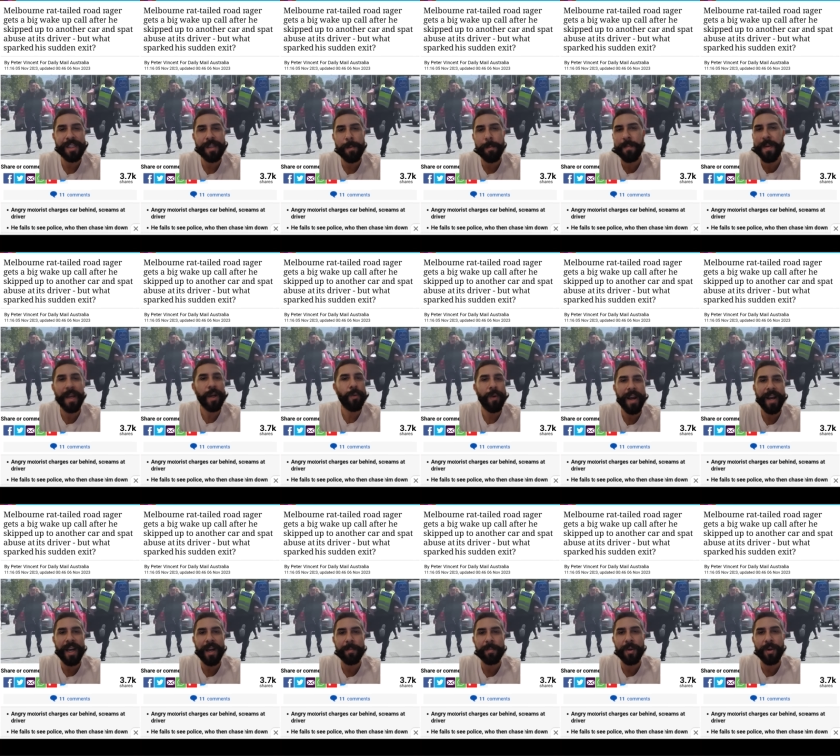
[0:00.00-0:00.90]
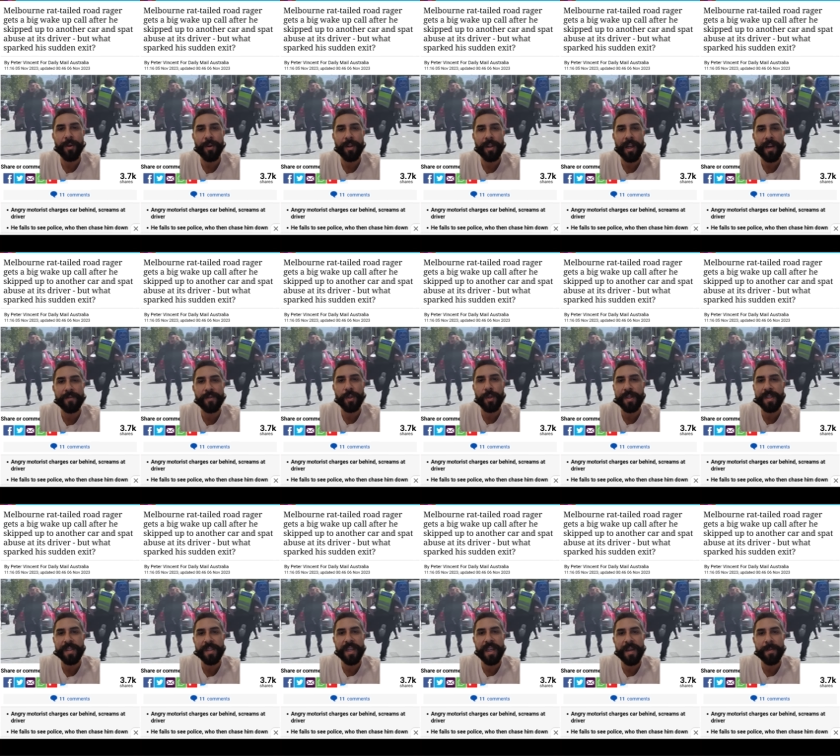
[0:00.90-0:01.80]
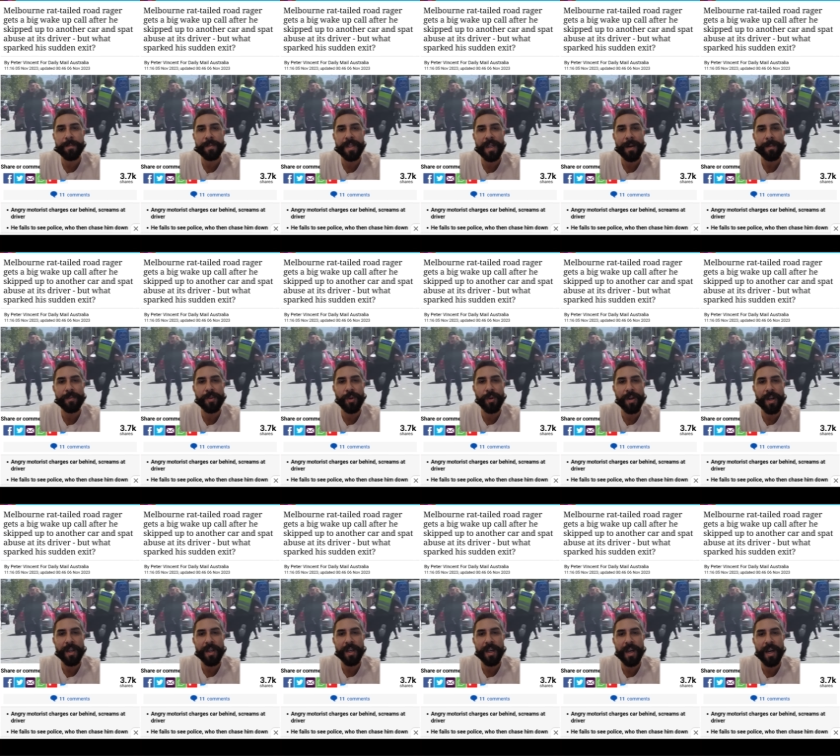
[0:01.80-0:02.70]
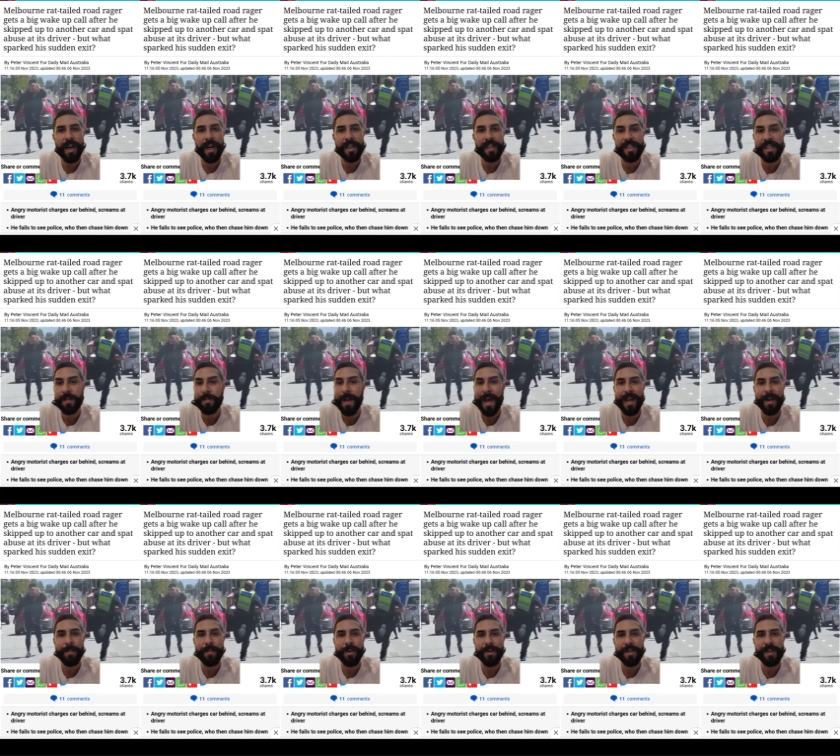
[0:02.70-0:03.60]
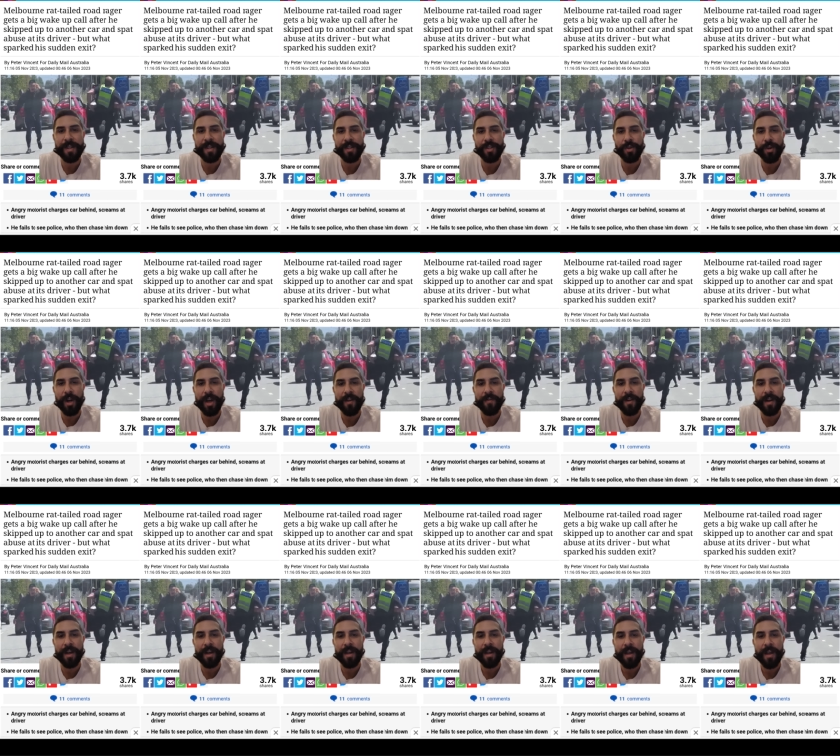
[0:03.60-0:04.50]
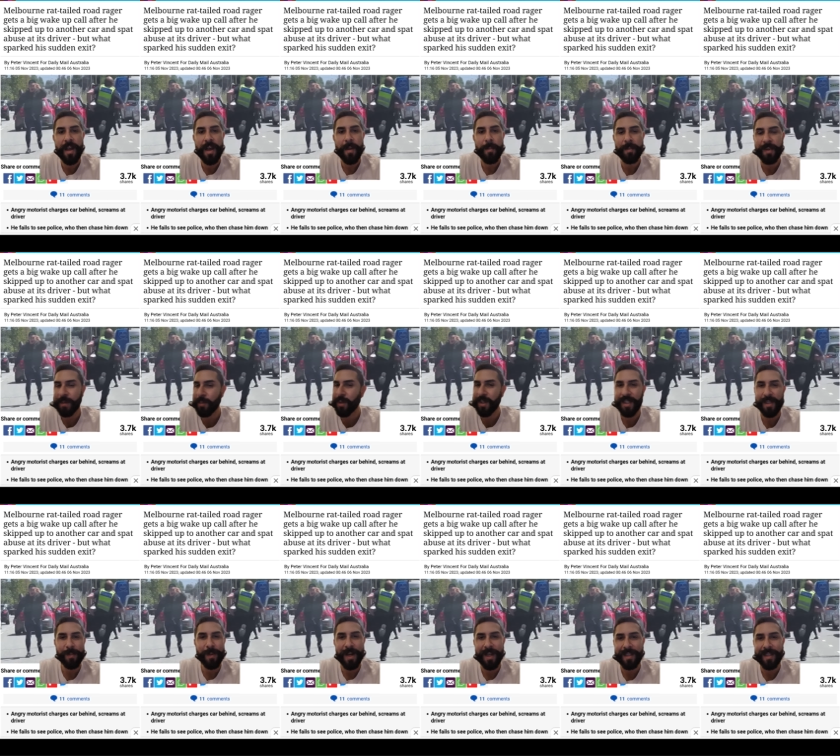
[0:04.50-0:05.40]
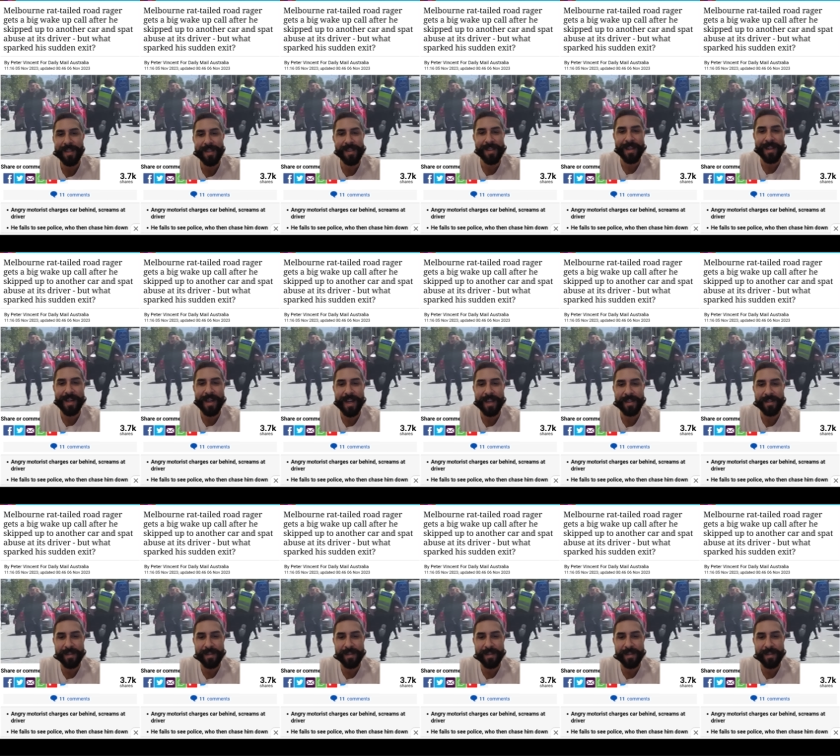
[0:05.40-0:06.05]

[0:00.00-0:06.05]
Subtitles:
a big wake-up call after he skipped up to another car and spat abuse at its driver, but what sparked his sudden